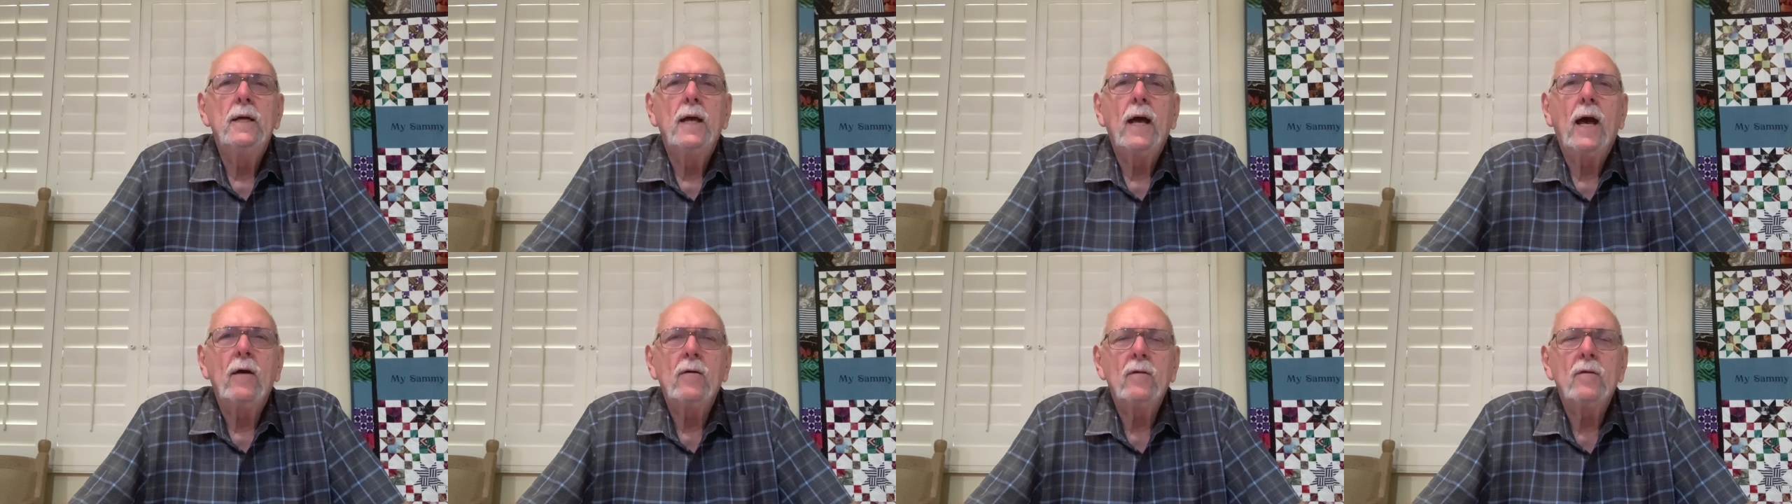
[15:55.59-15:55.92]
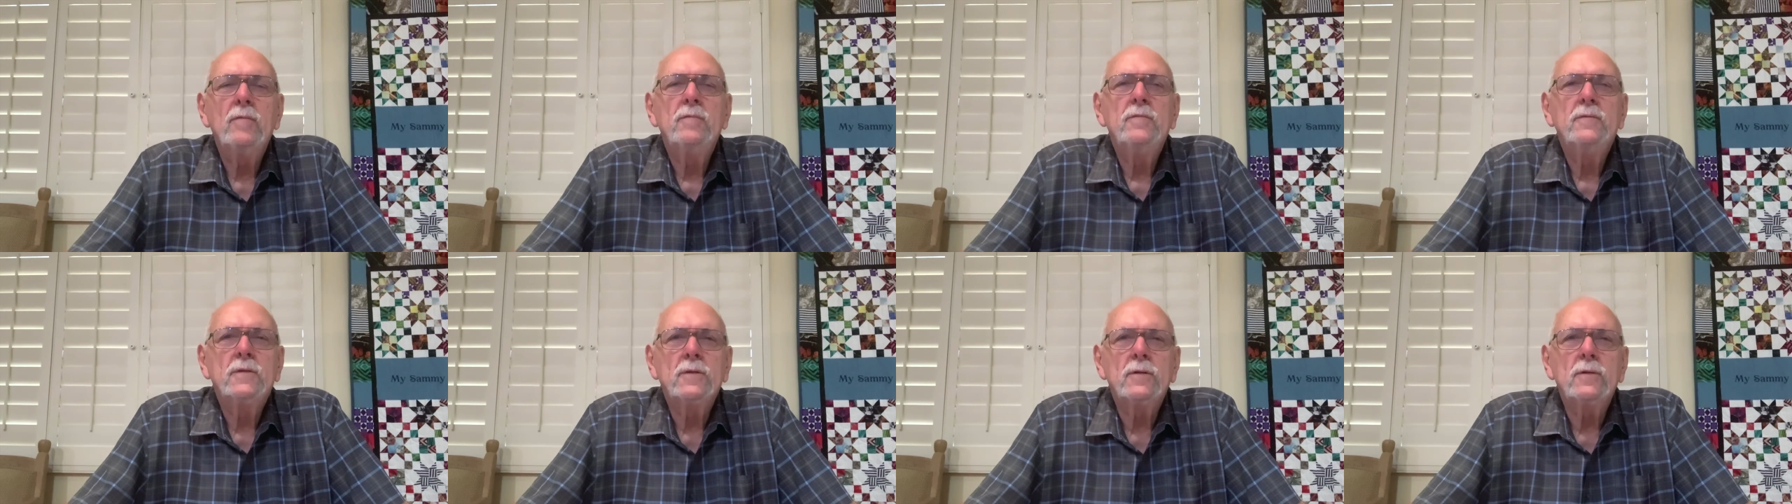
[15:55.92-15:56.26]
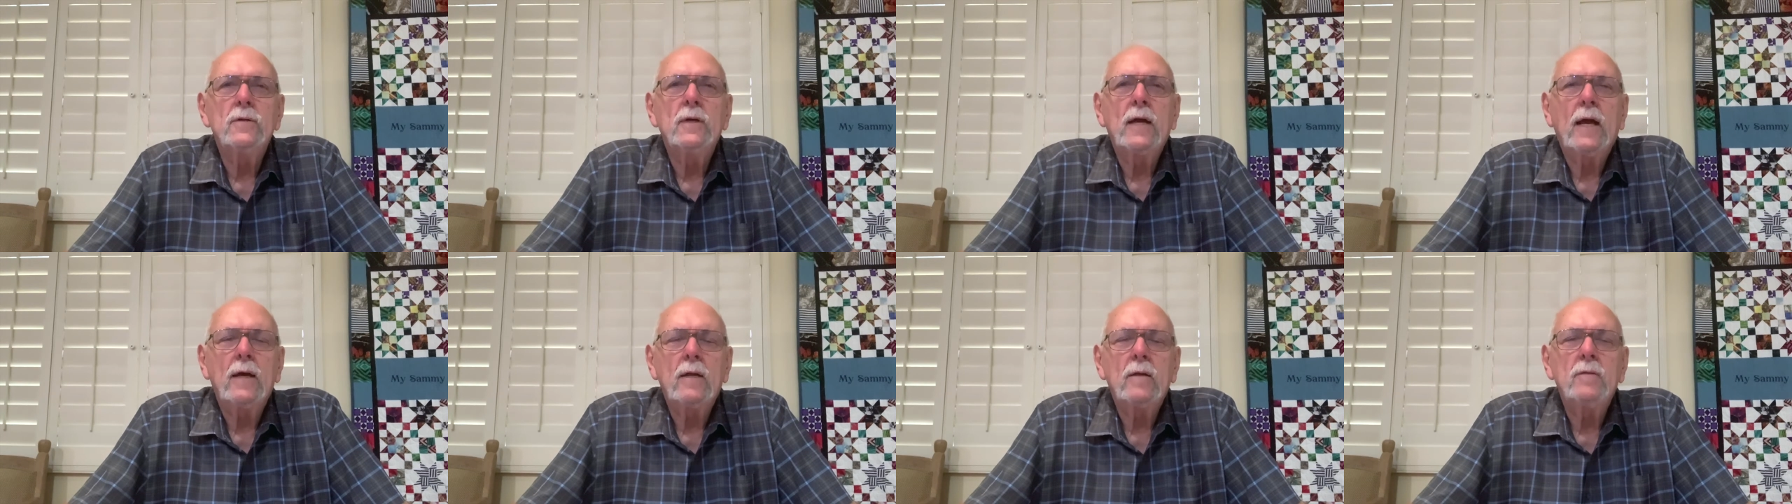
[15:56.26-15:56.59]

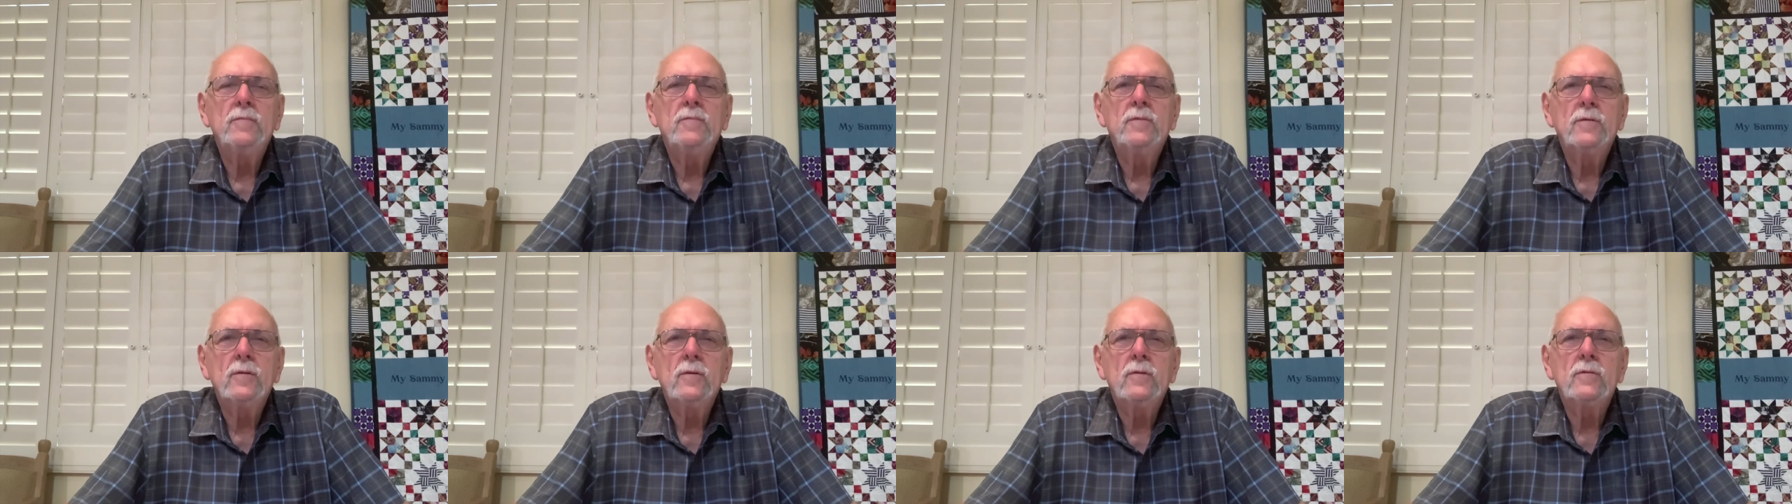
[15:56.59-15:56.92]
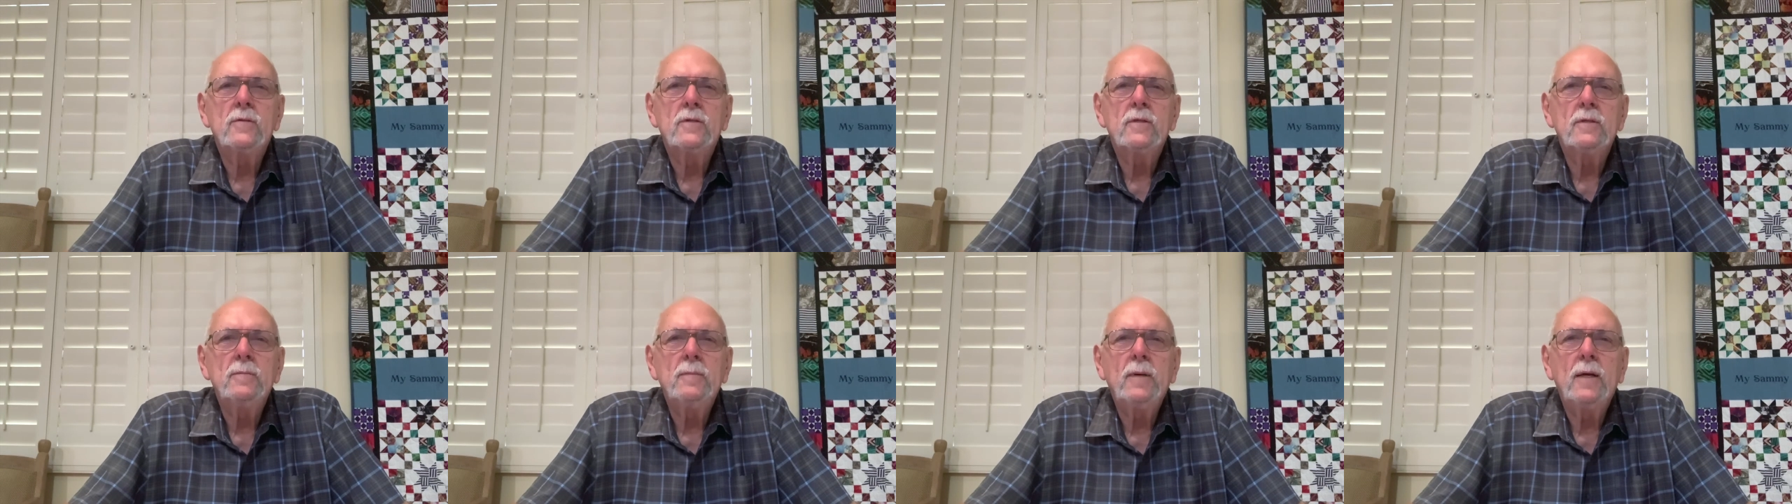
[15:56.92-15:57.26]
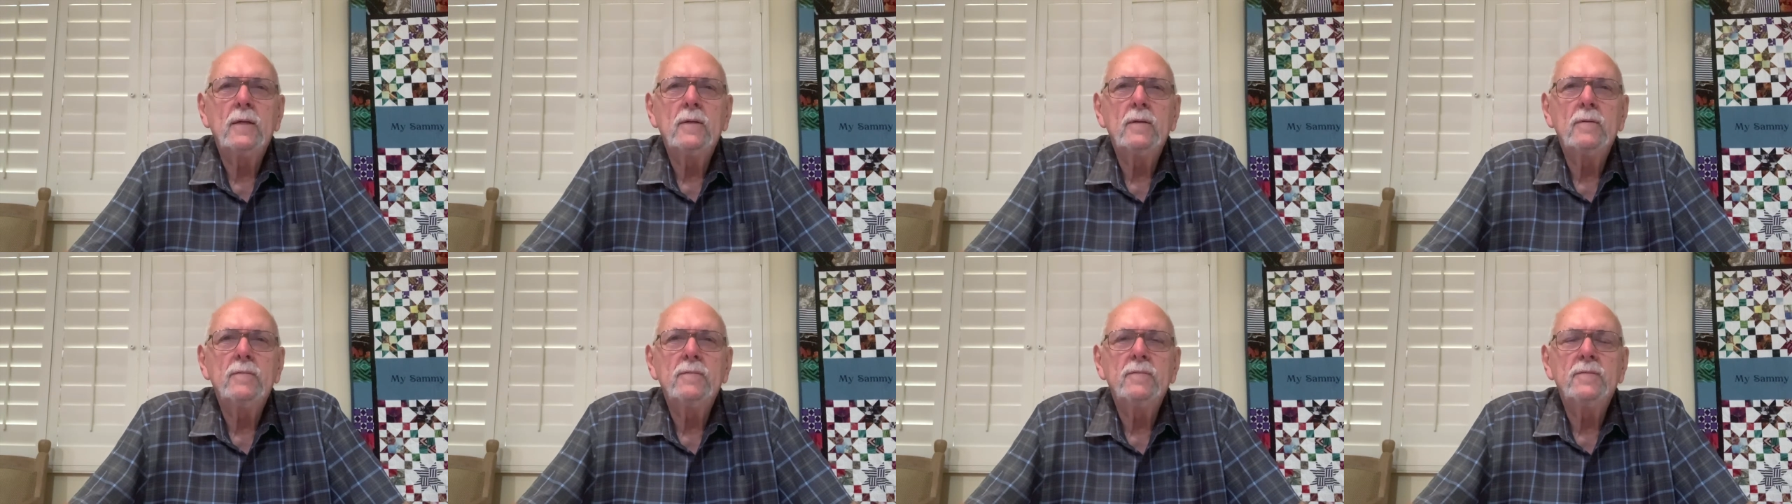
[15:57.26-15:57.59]
Jerusalem,
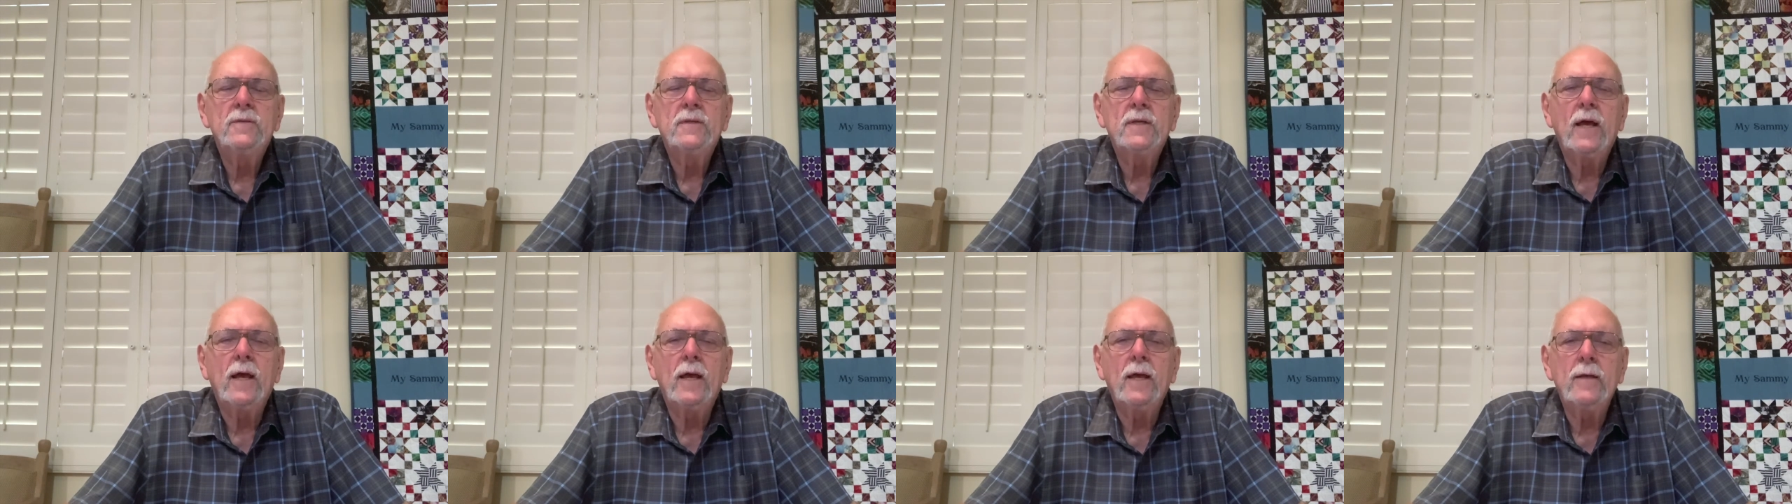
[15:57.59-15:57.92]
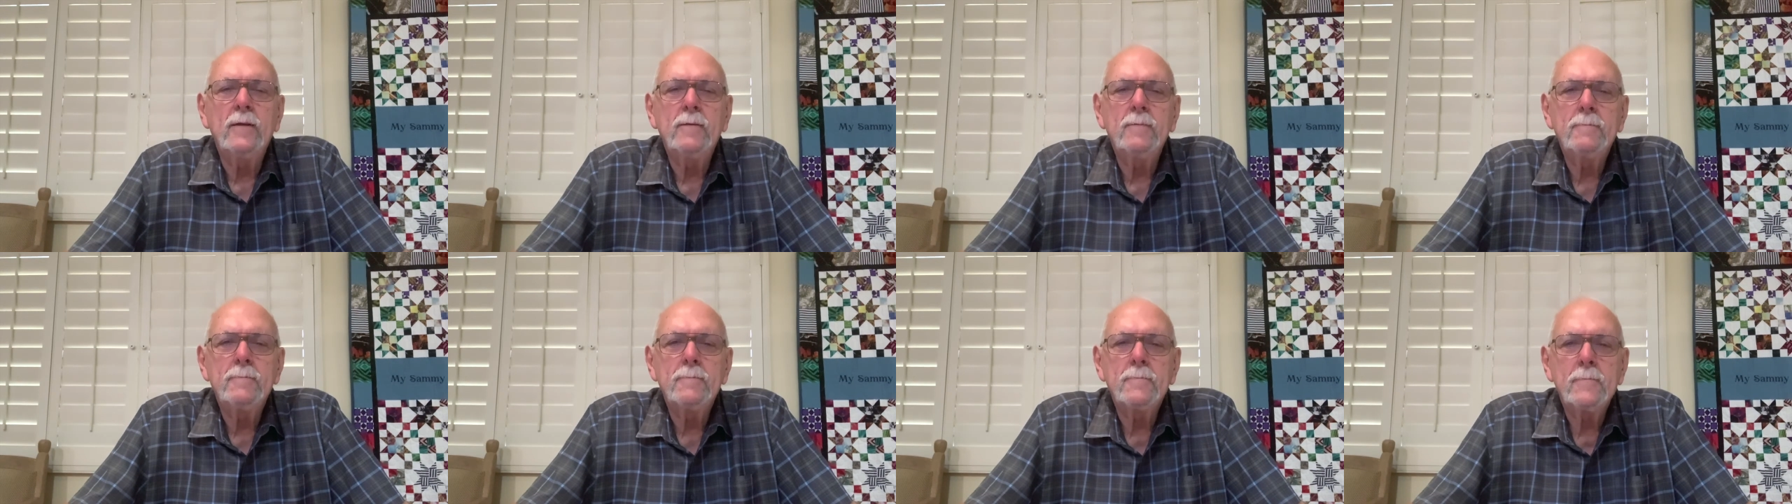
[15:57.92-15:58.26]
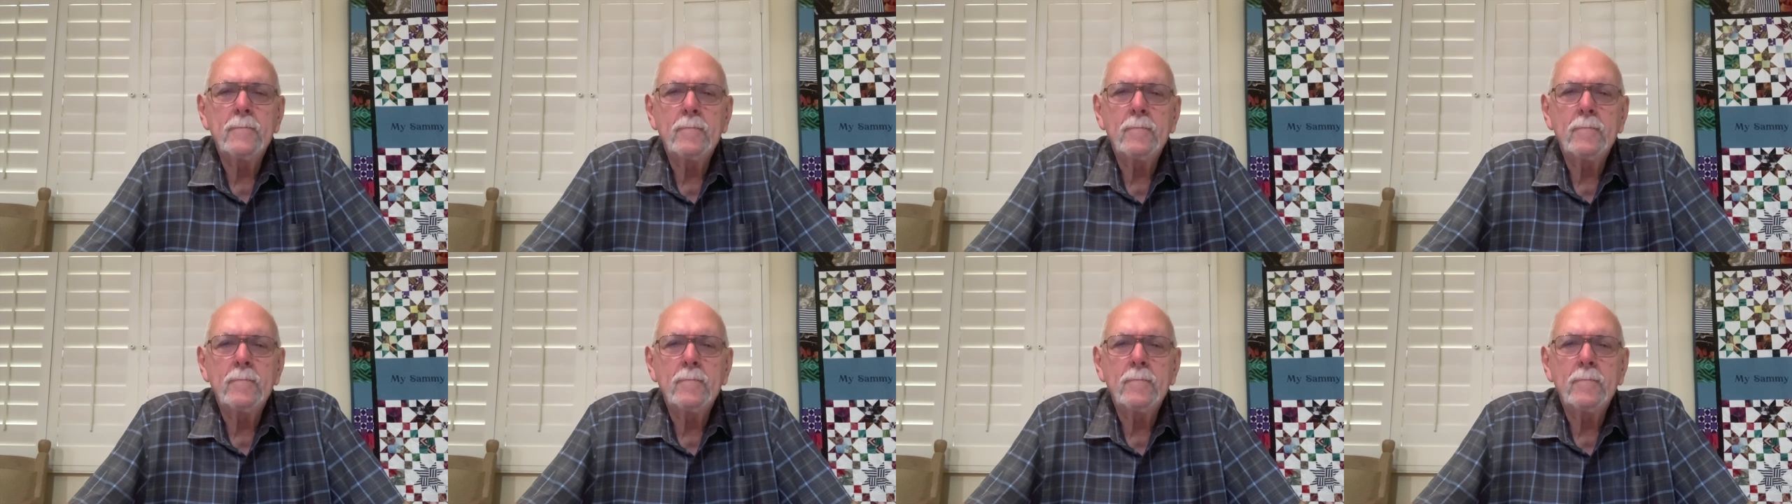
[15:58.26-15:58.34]
out of Zion